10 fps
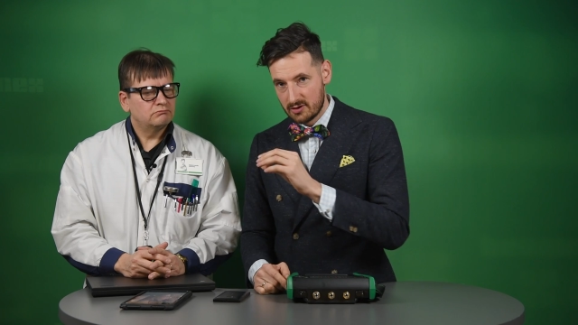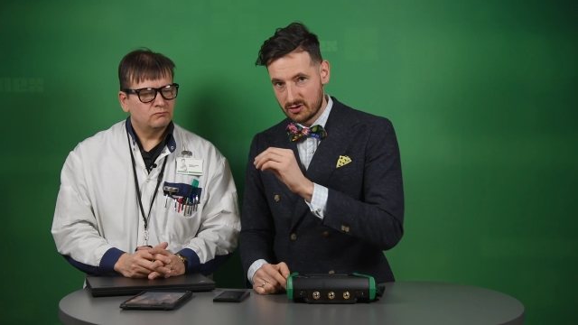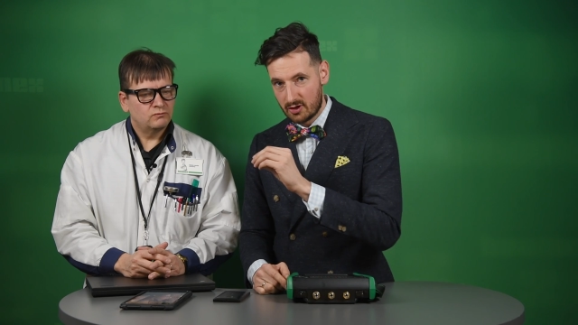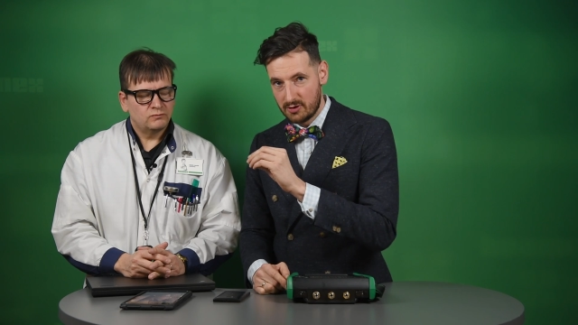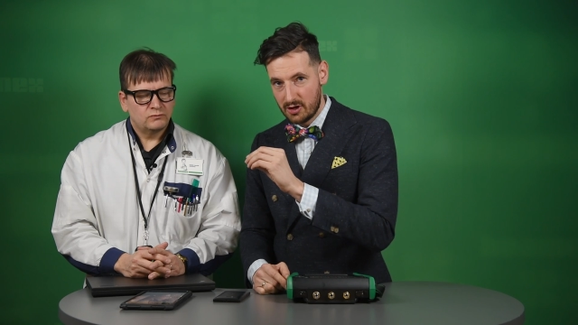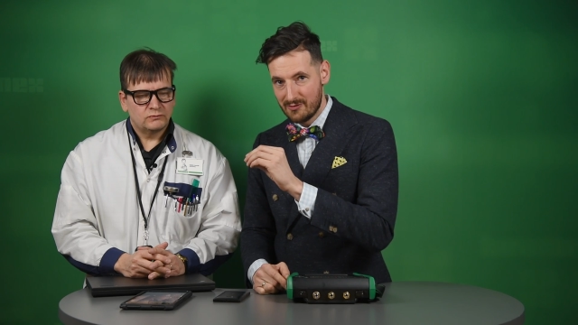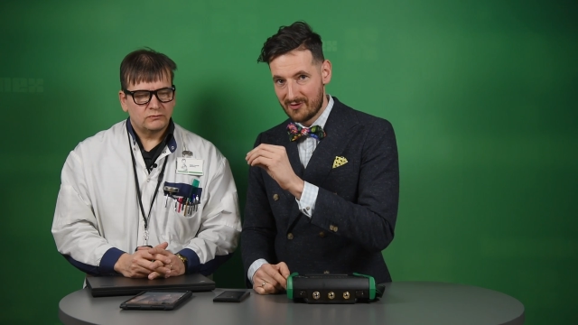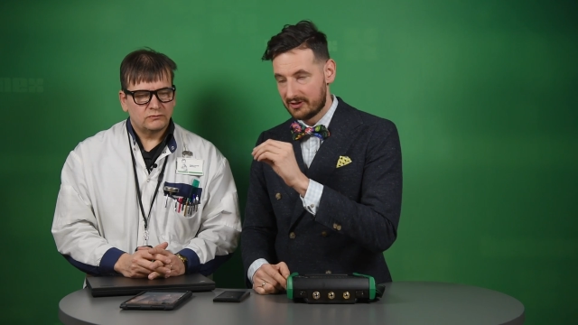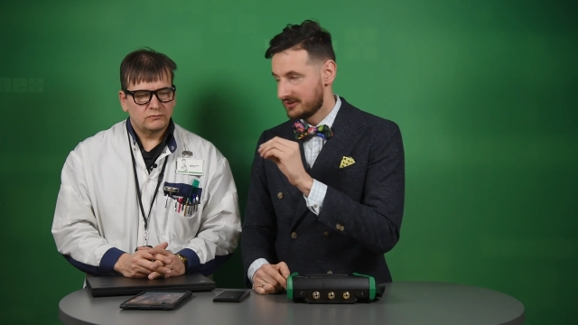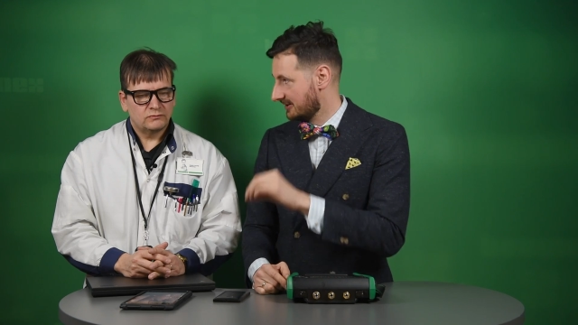Speaker 1: So you've
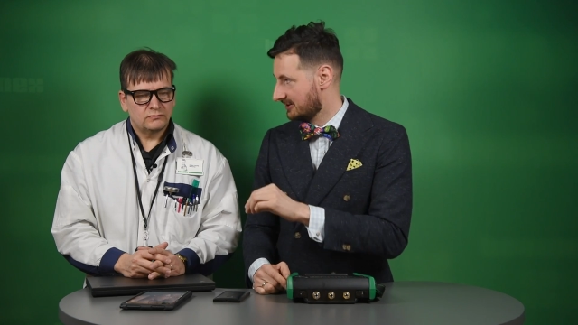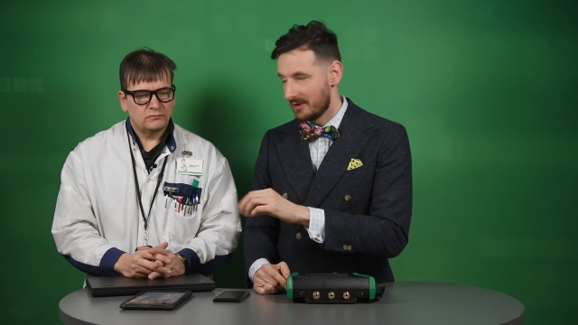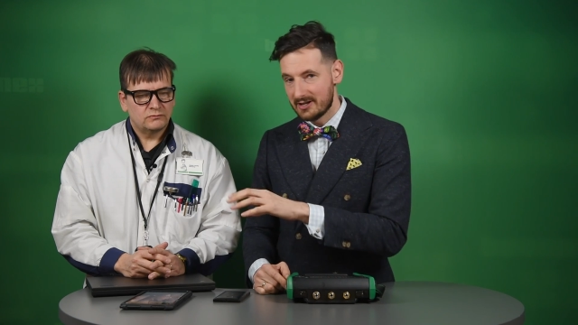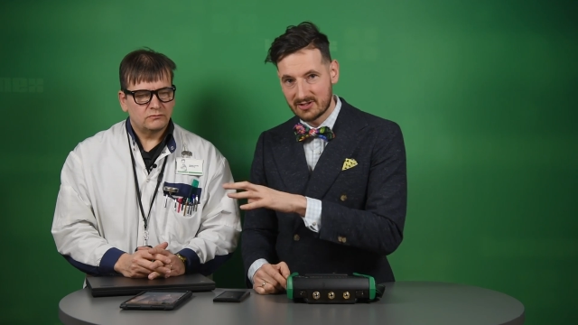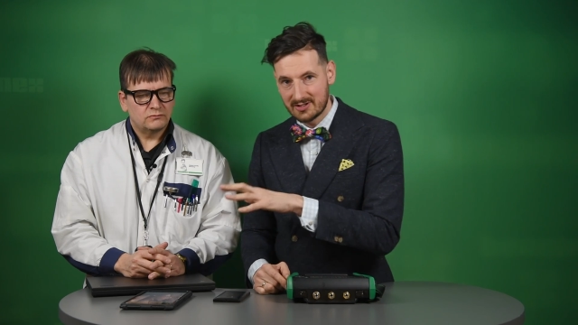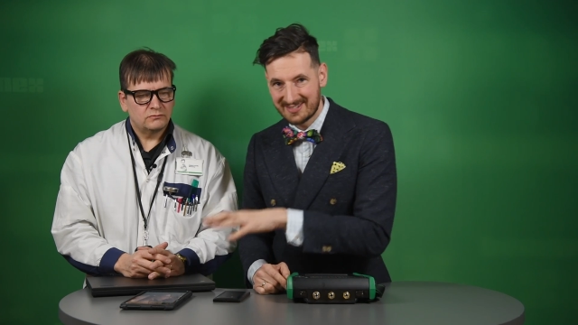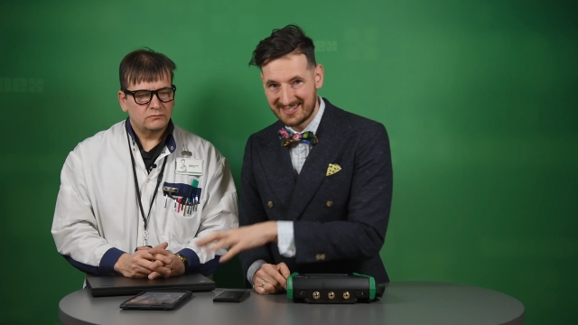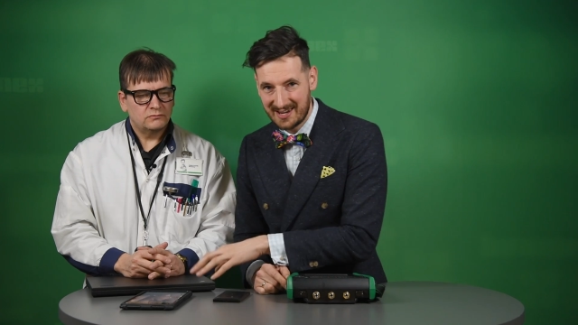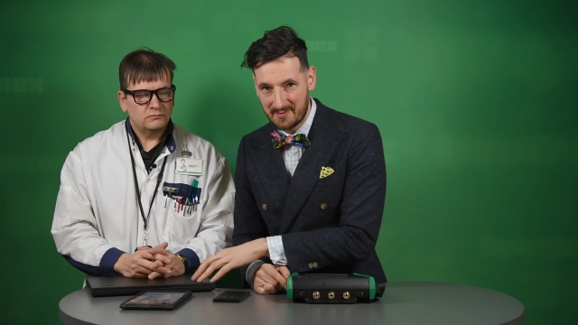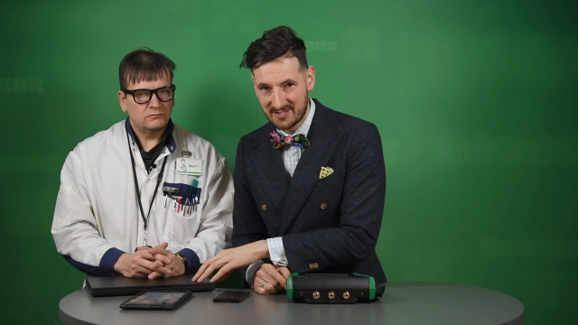got a database,
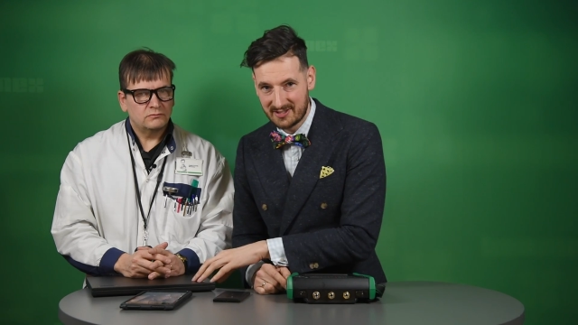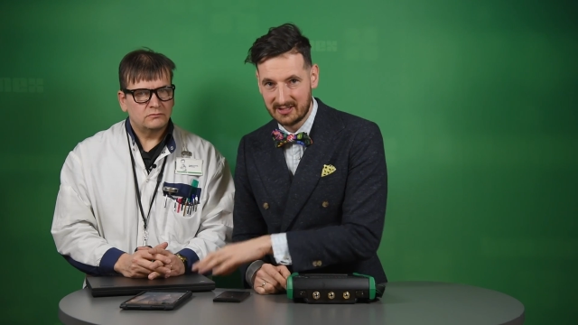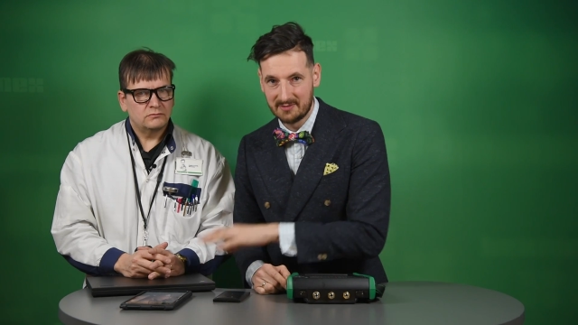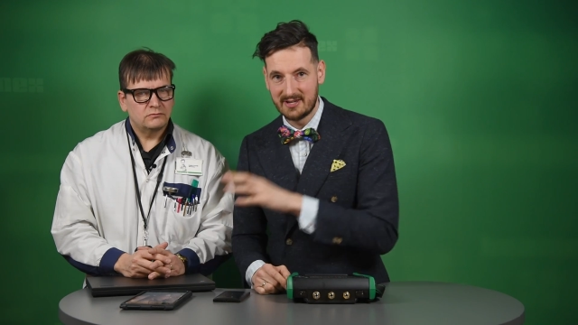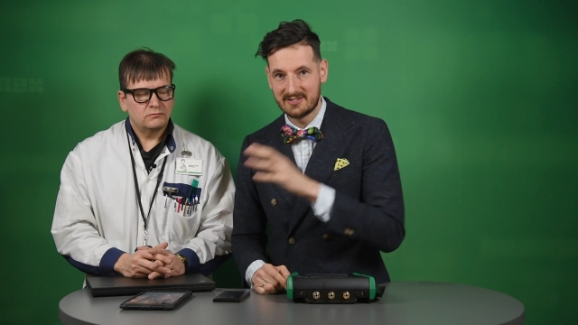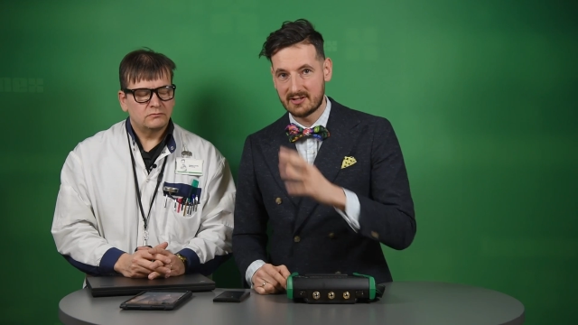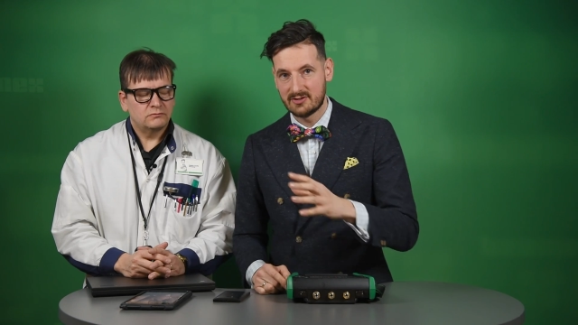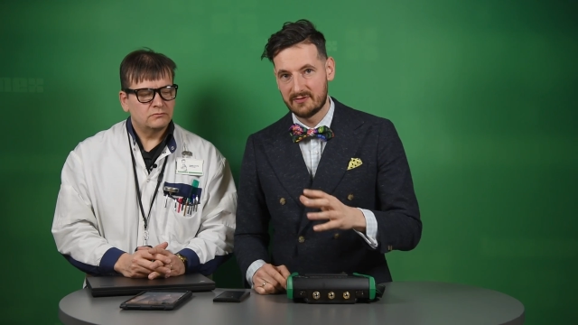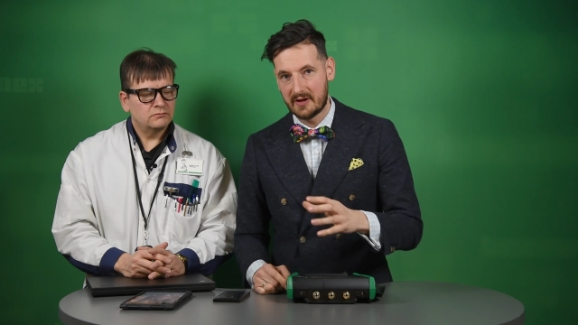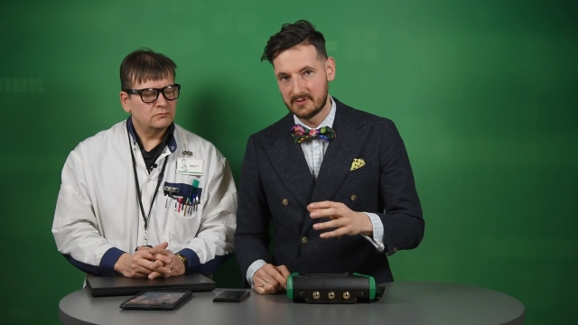CMX database,
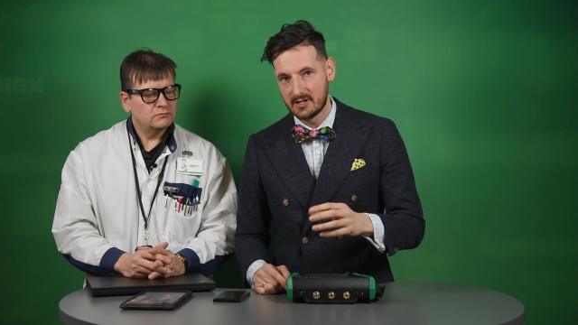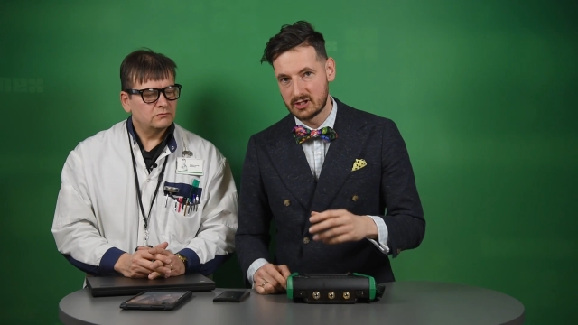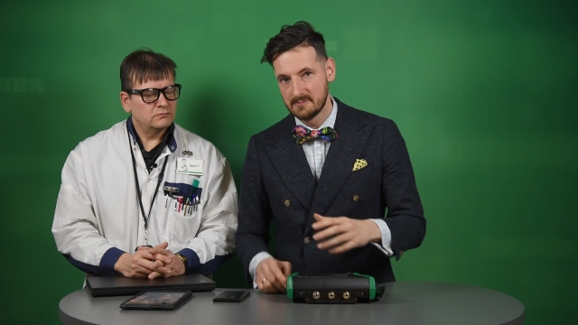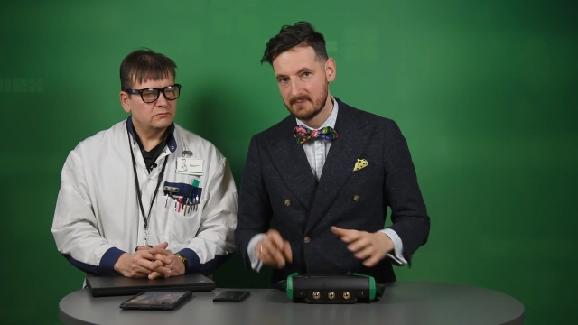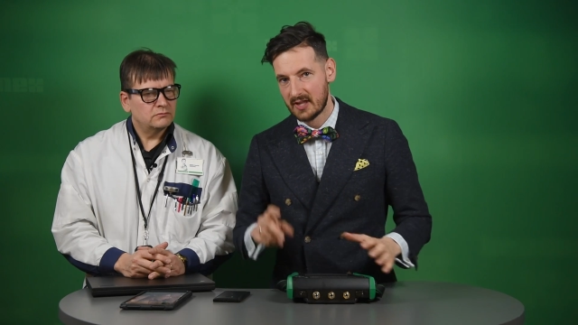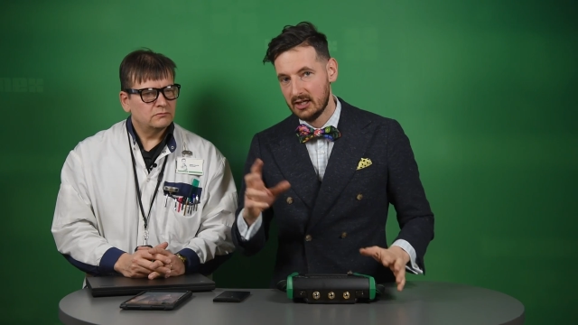that's your foundation.